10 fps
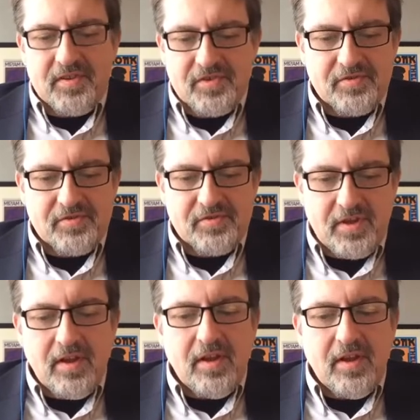
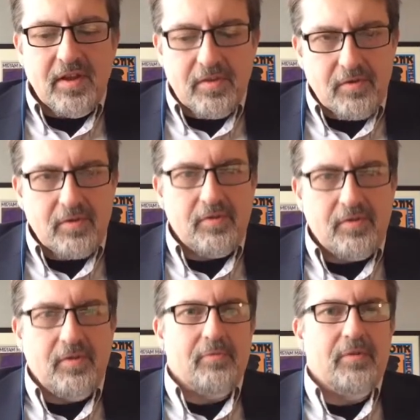essentially, there were
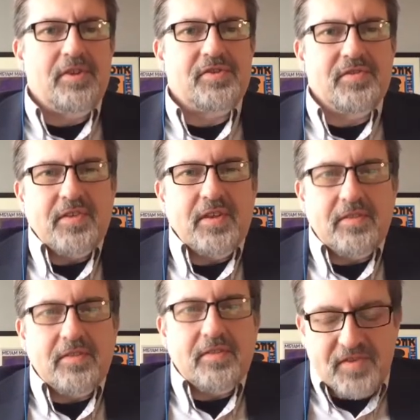collaborations
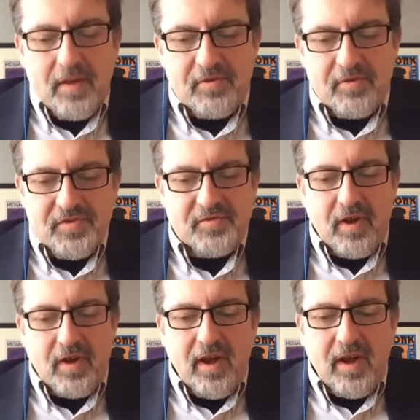like Simon
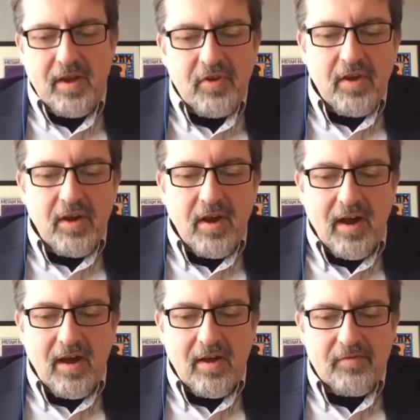described
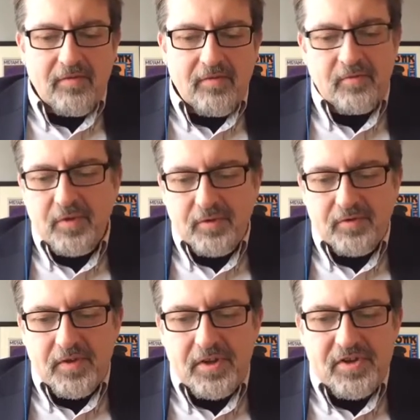for
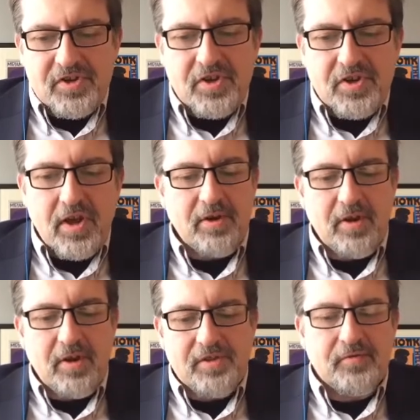fill and finish,
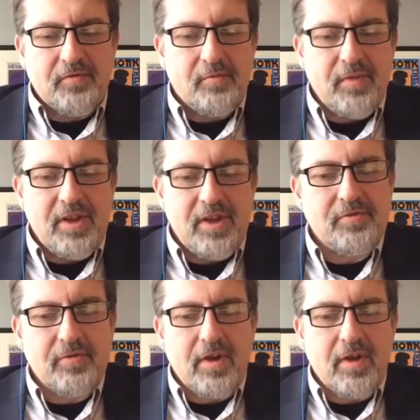but also for
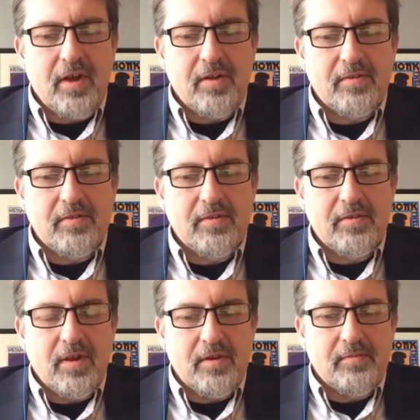major
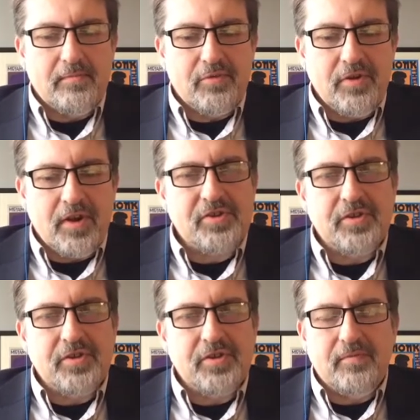
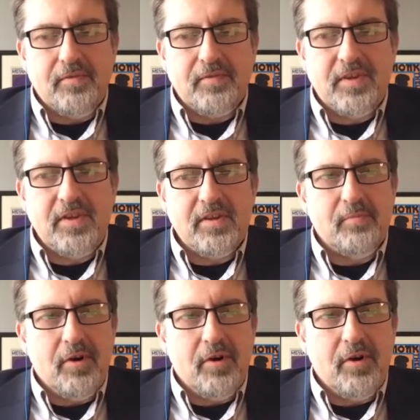production of
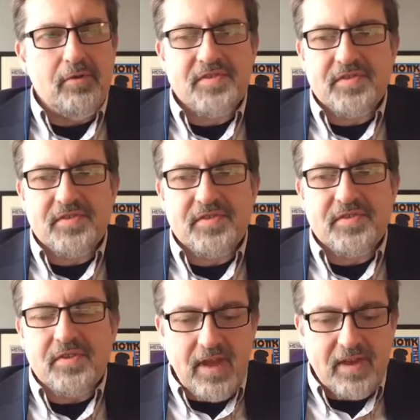key components
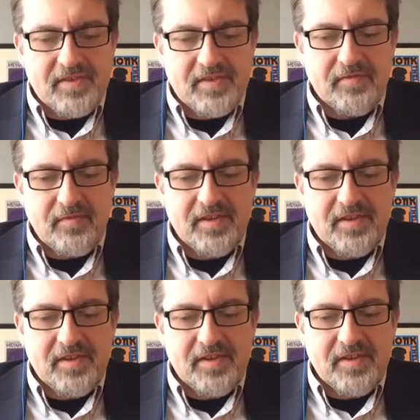of the
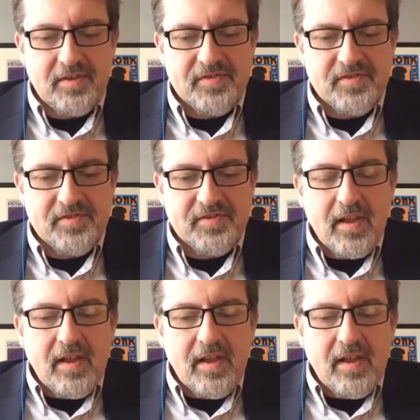vaccines.